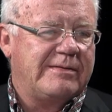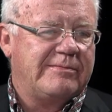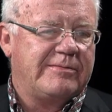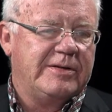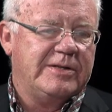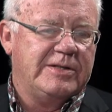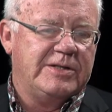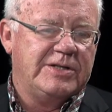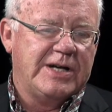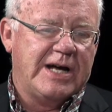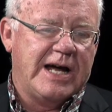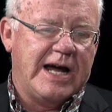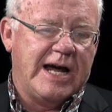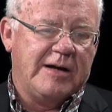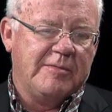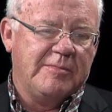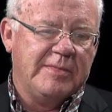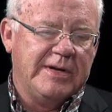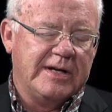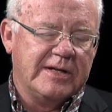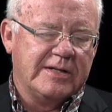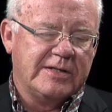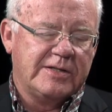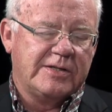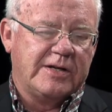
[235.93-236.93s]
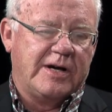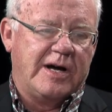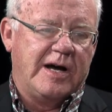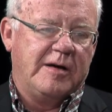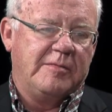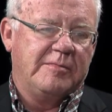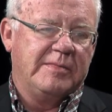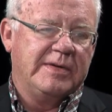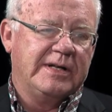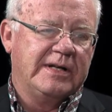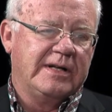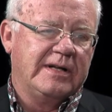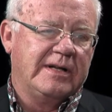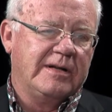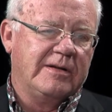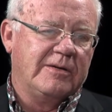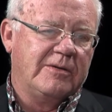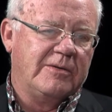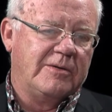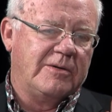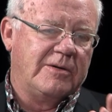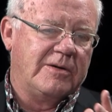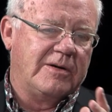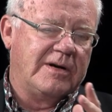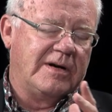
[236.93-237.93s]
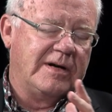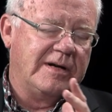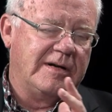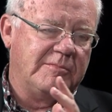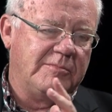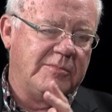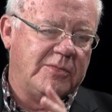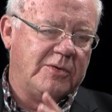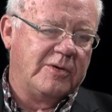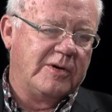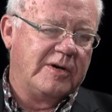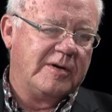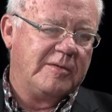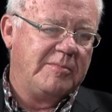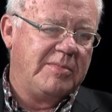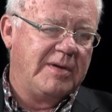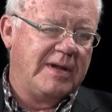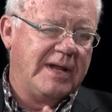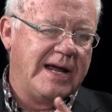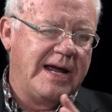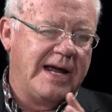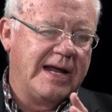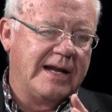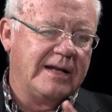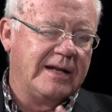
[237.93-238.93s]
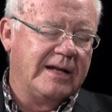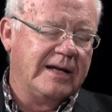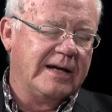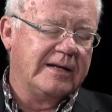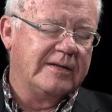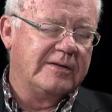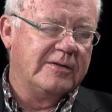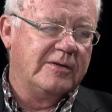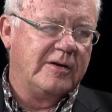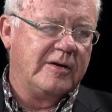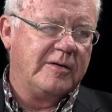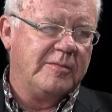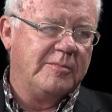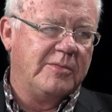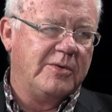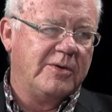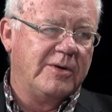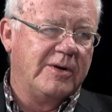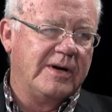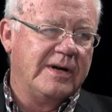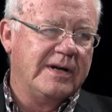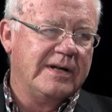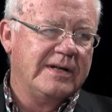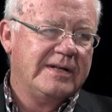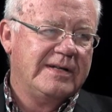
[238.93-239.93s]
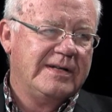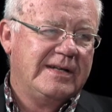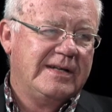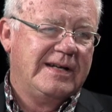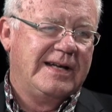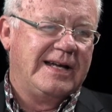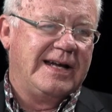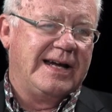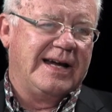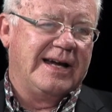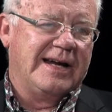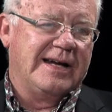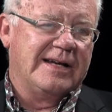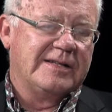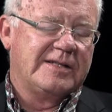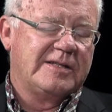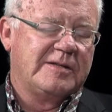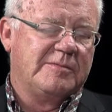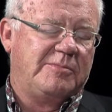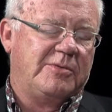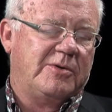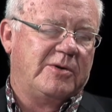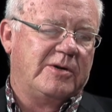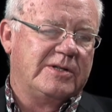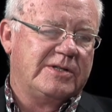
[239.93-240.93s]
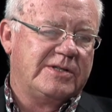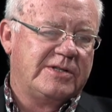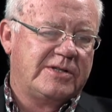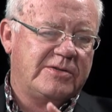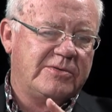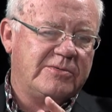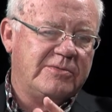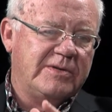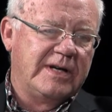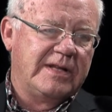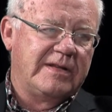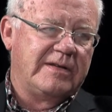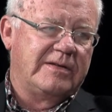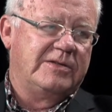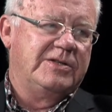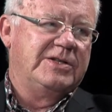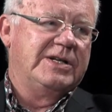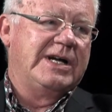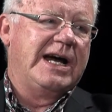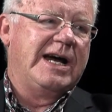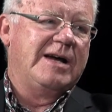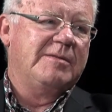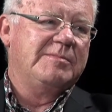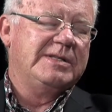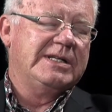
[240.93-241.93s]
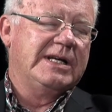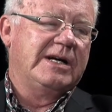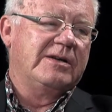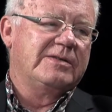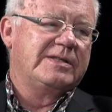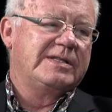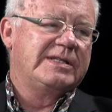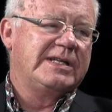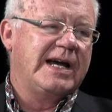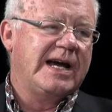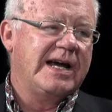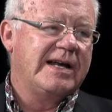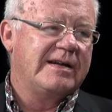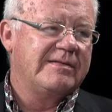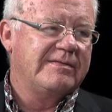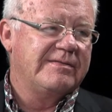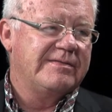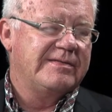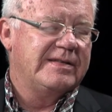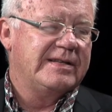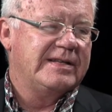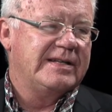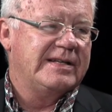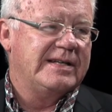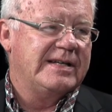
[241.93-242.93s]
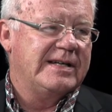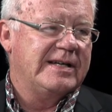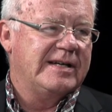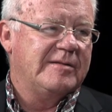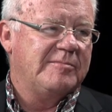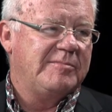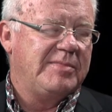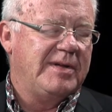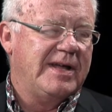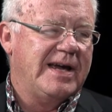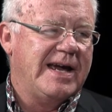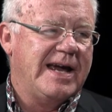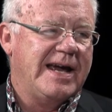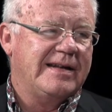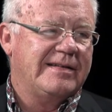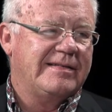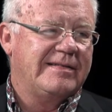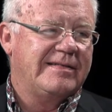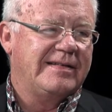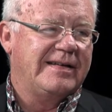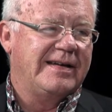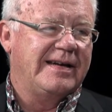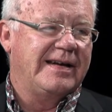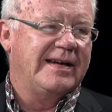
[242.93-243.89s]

Every job in a sawmill or a board plant like Norbord uh, supports two other jobs outside of the uh, plant.